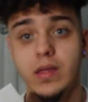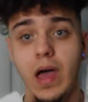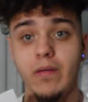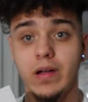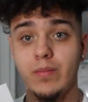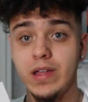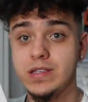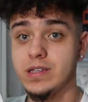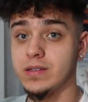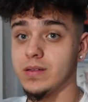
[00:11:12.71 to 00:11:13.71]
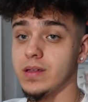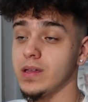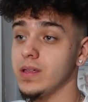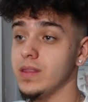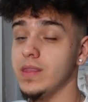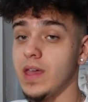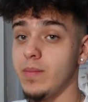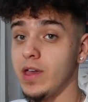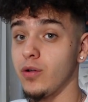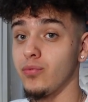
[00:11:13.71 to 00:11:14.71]
I recommend it. They
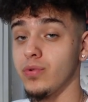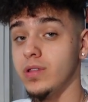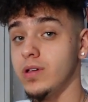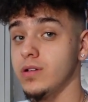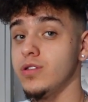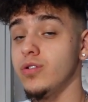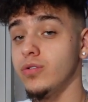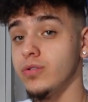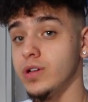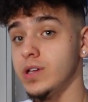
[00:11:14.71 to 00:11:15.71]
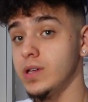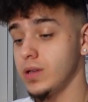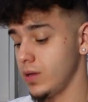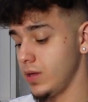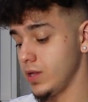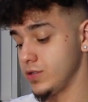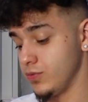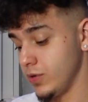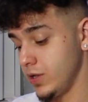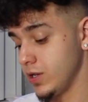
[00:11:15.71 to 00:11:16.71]
make really good jewelry. It's
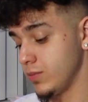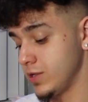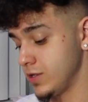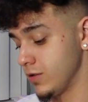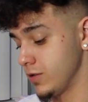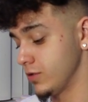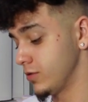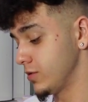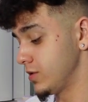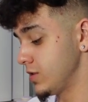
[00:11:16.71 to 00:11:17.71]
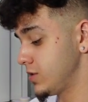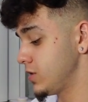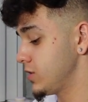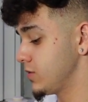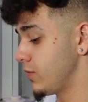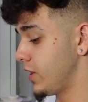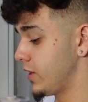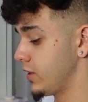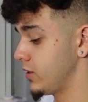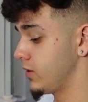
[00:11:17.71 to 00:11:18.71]
really good material. This is
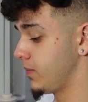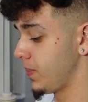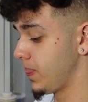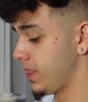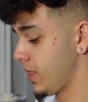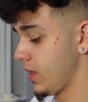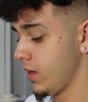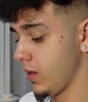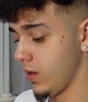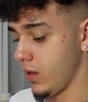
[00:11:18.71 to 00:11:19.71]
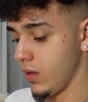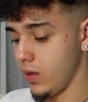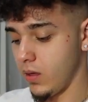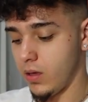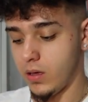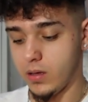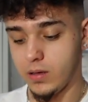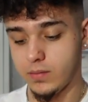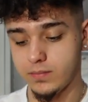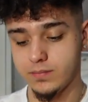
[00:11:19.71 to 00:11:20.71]
my
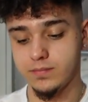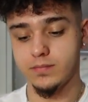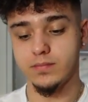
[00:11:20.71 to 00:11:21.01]
um,